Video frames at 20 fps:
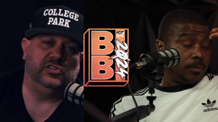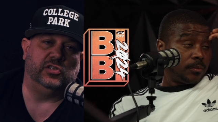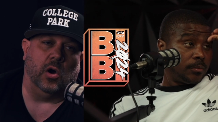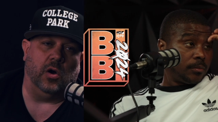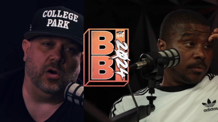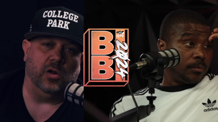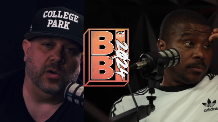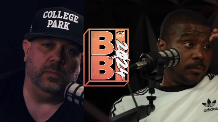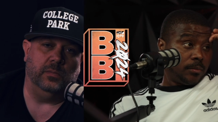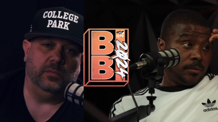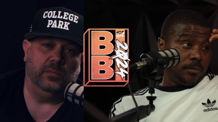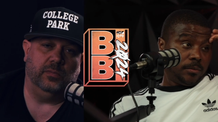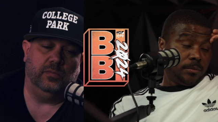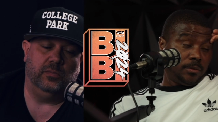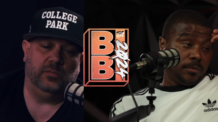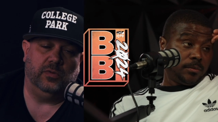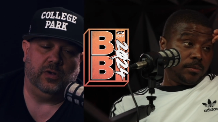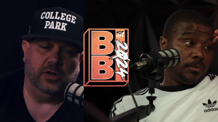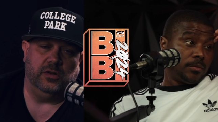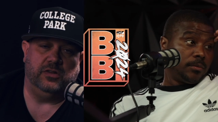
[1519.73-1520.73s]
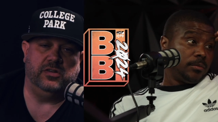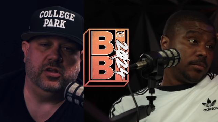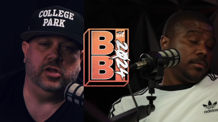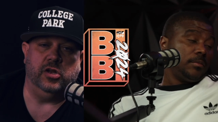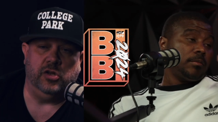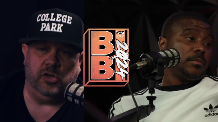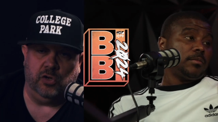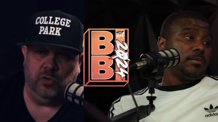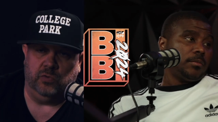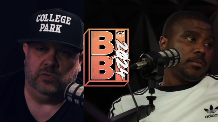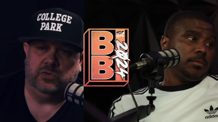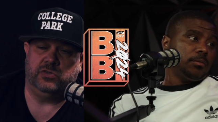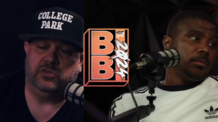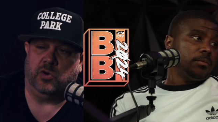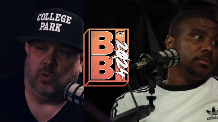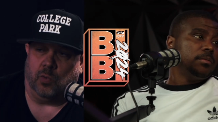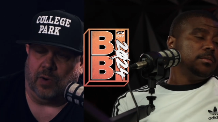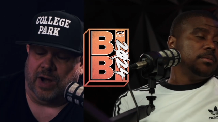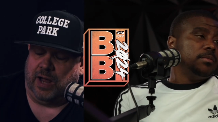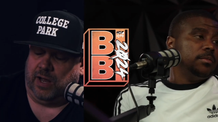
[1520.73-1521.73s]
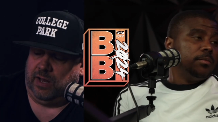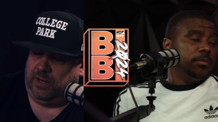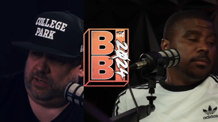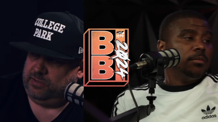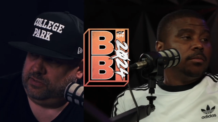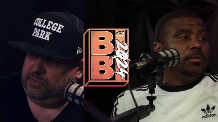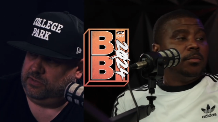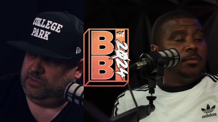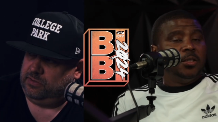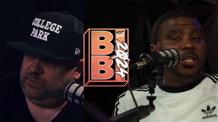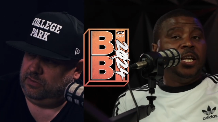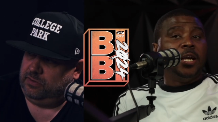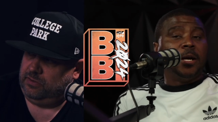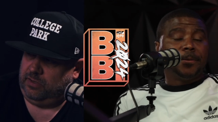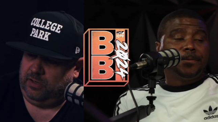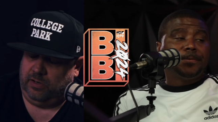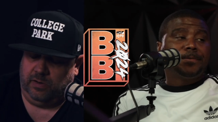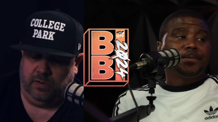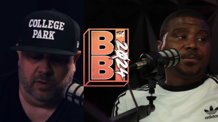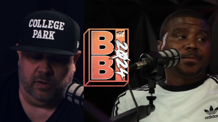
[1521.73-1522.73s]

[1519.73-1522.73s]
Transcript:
Speaker 1: stardom continues to rise. Yeah. You